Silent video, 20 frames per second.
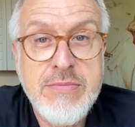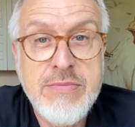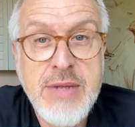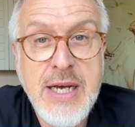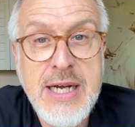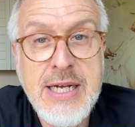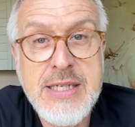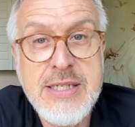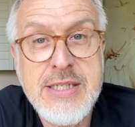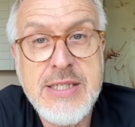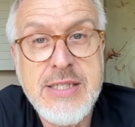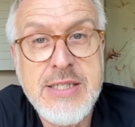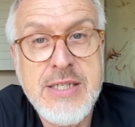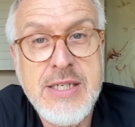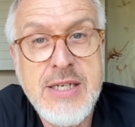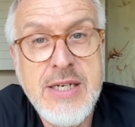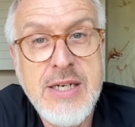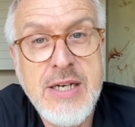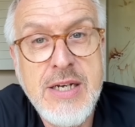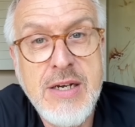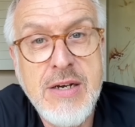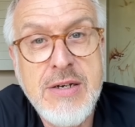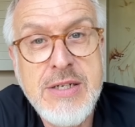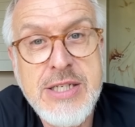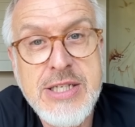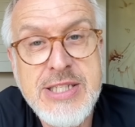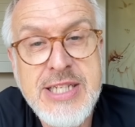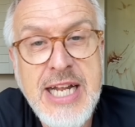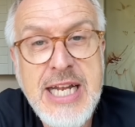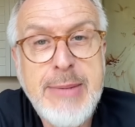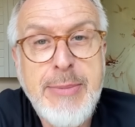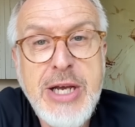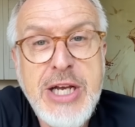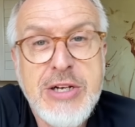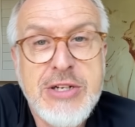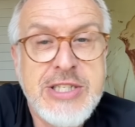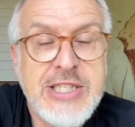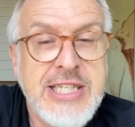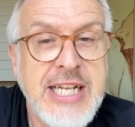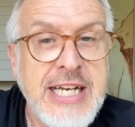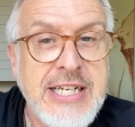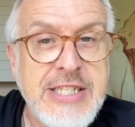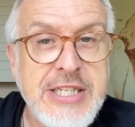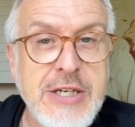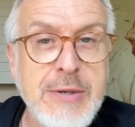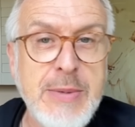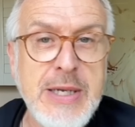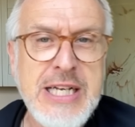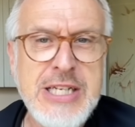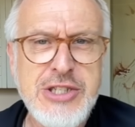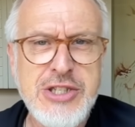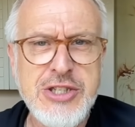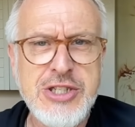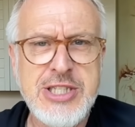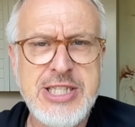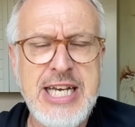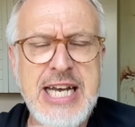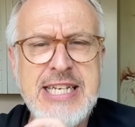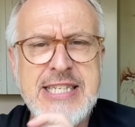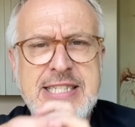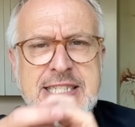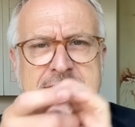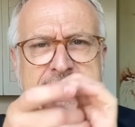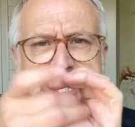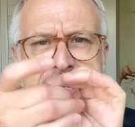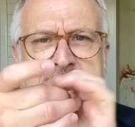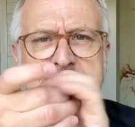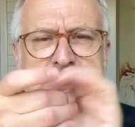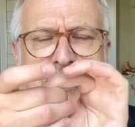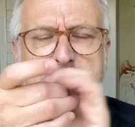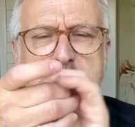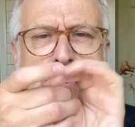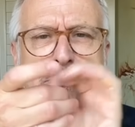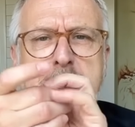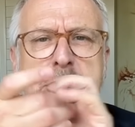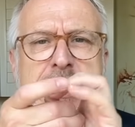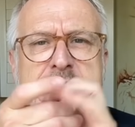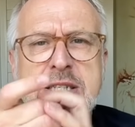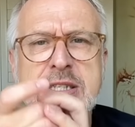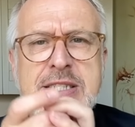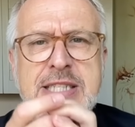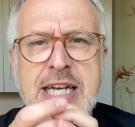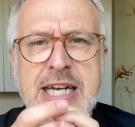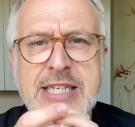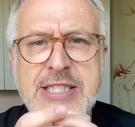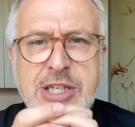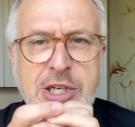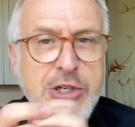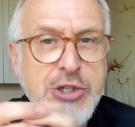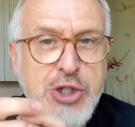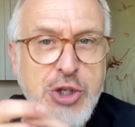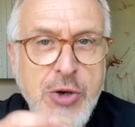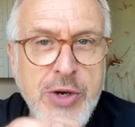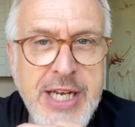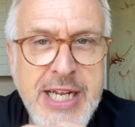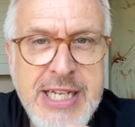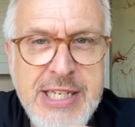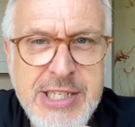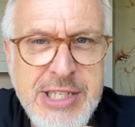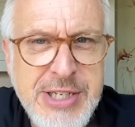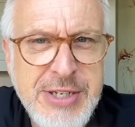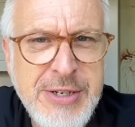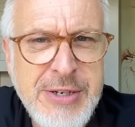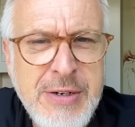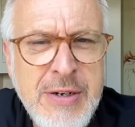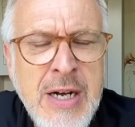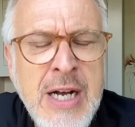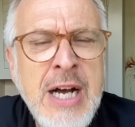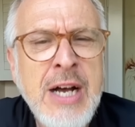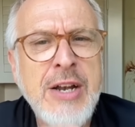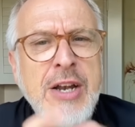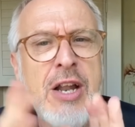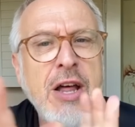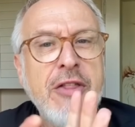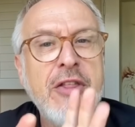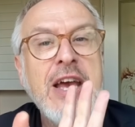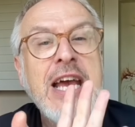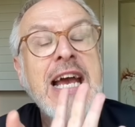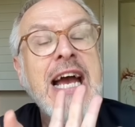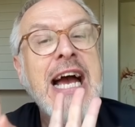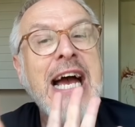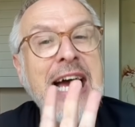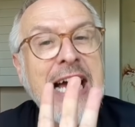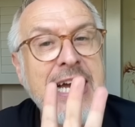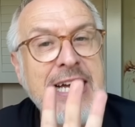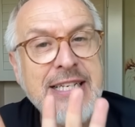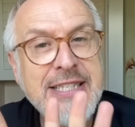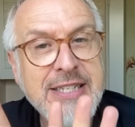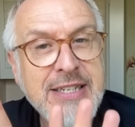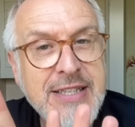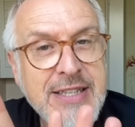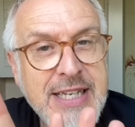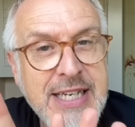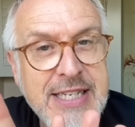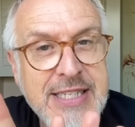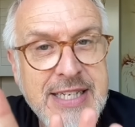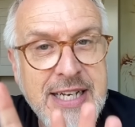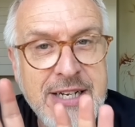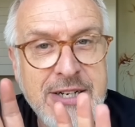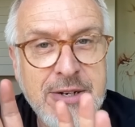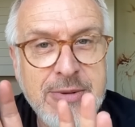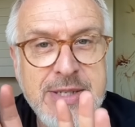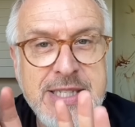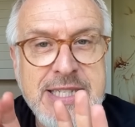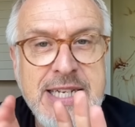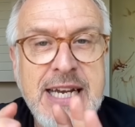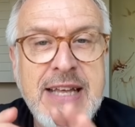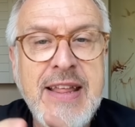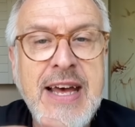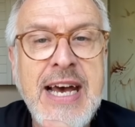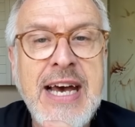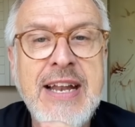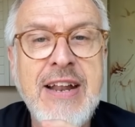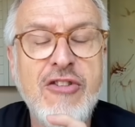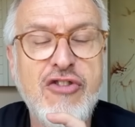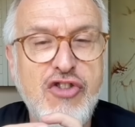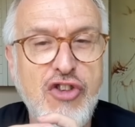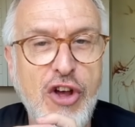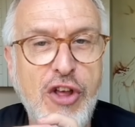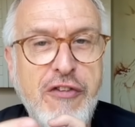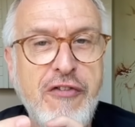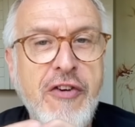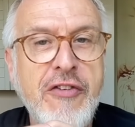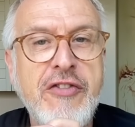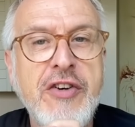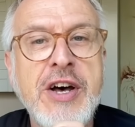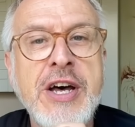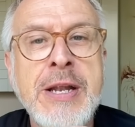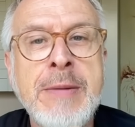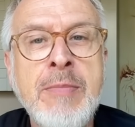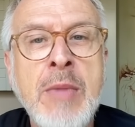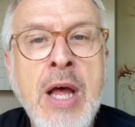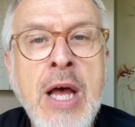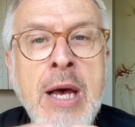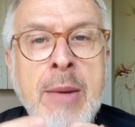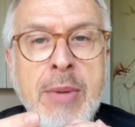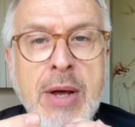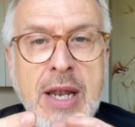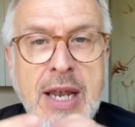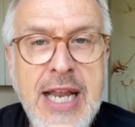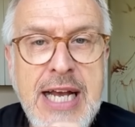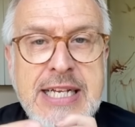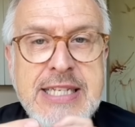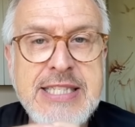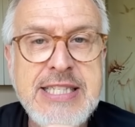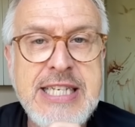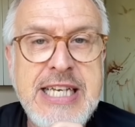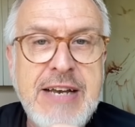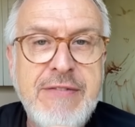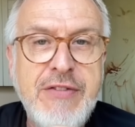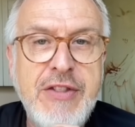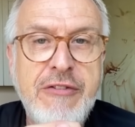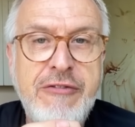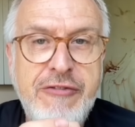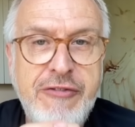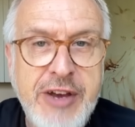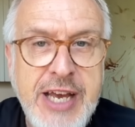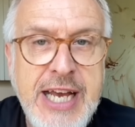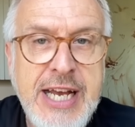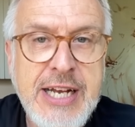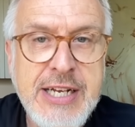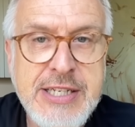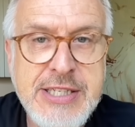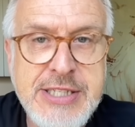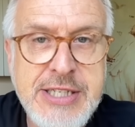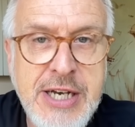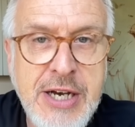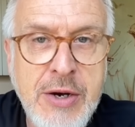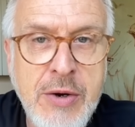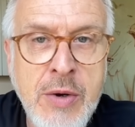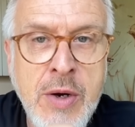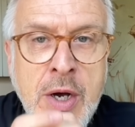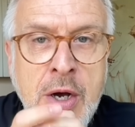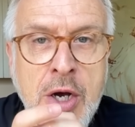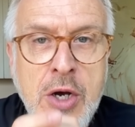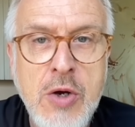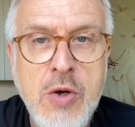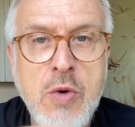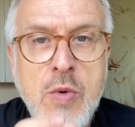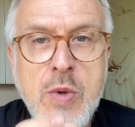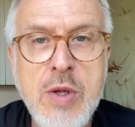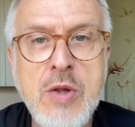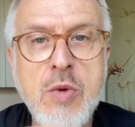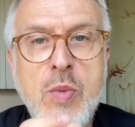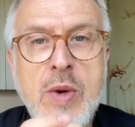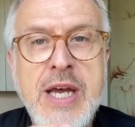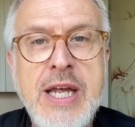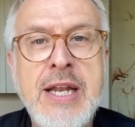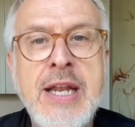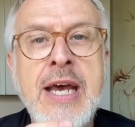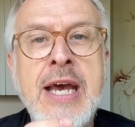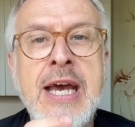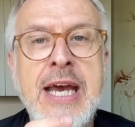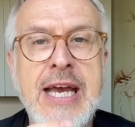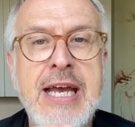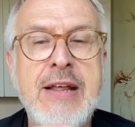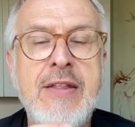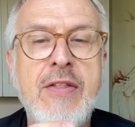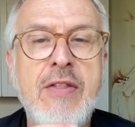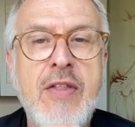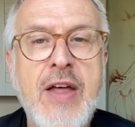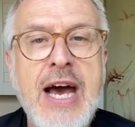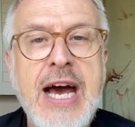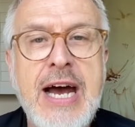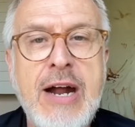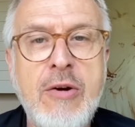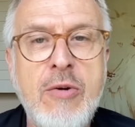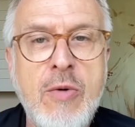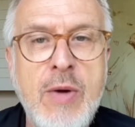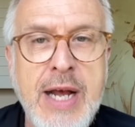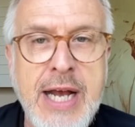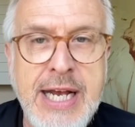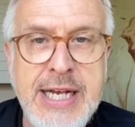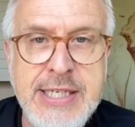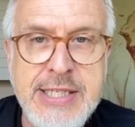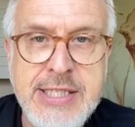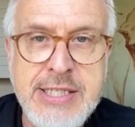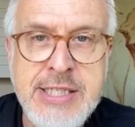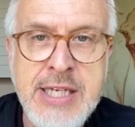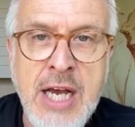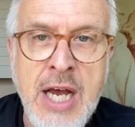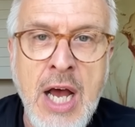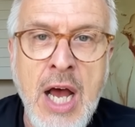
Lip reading: That's going to stand him in good stead too. But let's just test it. Let's do a muscle test. You can join in too. Nothing hangs on this. I always say that. It's just for fun. But let's see if the fingers know who will win in that race.